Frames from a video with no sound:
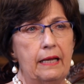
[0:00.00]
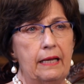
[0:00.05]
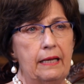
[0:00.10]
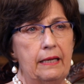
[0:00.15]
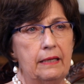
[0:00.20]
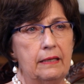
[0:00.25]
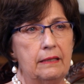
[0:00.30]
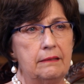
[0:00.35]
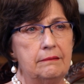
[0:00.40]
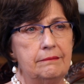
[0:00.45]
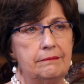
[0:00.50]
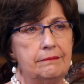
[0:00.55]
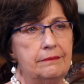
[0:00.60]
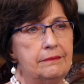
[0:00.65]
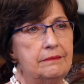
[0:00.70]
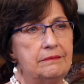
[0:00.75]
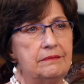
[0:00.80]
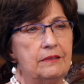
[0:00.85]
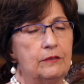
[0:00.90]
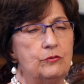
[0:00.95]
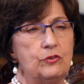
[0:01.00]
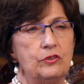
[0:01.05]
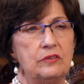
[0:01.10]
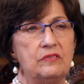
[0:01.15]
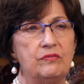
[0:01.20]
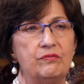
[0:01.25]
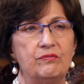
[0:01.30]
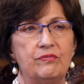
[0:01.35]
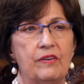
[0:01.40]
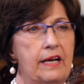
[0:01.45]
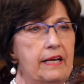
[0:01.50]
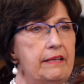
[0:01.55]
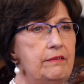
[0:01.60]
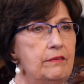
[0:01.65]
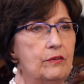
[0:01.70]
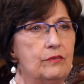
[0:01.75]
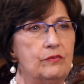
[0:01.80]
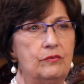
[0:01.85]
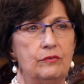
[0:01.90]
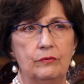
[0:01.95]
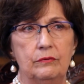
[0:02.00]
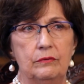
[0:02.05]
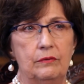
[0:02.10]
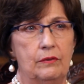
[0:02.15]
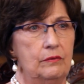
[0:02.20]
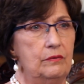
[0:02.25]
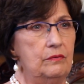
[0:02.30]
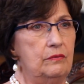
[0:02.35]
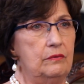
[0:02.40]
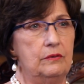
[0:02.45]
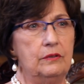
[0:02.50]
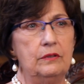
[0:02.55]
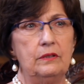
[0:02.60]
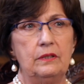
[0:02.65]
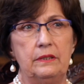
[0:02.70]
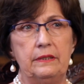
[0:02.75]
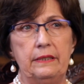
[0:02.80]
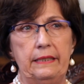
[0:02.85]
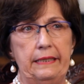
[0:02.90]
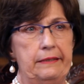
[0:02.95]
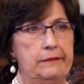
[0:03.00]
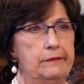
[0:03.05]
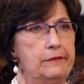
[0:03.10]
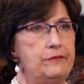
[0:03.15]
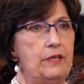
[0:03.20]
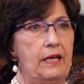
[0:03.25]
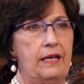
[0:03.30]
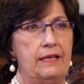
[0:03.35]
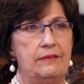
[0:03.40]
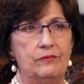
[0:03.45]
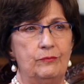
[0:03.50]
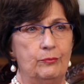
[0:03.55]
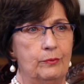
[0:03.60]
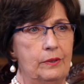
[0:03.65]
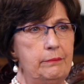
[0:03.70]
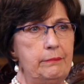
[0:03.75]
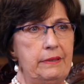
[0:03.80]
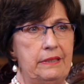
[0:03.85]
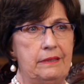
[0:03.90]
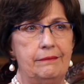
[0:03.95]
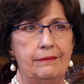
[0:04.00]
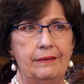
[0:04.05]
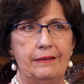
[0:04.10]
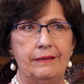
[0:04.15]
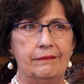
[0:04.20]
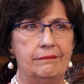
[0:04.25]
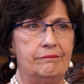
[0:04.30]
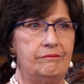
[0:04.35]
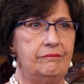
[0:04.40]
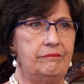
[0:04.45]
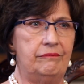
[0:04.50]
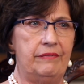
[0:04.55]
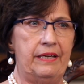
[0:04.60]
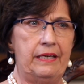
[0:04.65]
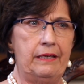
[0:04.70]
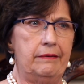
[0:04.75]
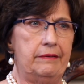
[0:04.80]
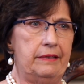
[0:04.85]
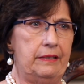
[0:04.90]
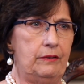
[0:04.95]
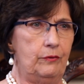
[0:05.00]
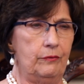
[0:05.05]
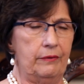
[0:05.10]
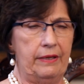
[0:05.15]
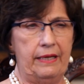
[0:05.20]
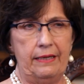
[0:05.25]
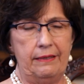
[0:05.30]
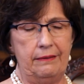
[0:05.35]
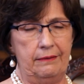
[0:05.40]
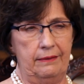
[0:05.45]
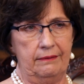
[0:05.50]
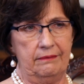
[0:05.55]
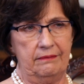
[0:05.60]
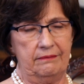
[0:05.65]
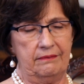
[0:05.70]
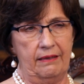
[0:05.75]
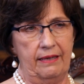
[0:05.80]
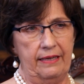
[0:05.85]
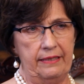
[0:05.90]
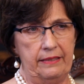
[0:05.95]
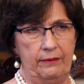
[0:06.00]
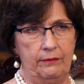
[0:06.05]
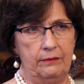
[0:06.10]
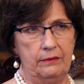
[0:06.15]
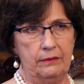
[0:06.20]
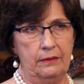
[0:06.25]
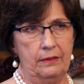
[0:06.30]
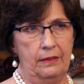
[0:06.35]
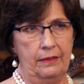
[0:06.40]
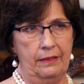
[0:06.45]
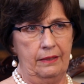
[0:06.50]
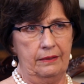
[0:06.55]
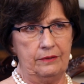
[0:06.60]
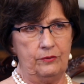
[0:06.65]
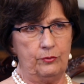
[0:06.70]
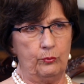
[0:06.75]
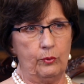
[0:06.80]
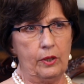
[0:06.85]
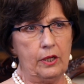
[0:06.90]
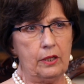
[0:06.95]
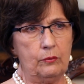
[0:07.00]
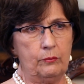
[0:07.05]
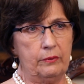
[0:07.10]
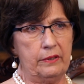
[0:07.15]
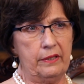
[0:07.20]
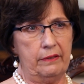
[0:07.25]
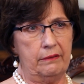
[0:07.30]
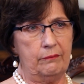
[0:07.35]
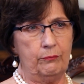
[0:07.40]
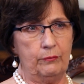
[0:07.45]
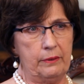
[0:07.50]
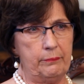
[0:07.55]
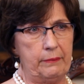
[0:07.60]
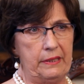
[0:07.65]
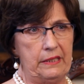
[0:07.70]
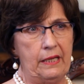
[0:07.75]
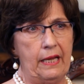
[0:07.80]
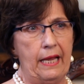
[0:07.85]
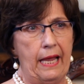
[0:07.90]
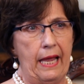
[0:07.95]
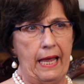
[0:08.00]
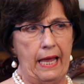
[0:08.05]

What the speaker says: And so just find those good, energized women. They're very great, exciting to work with women.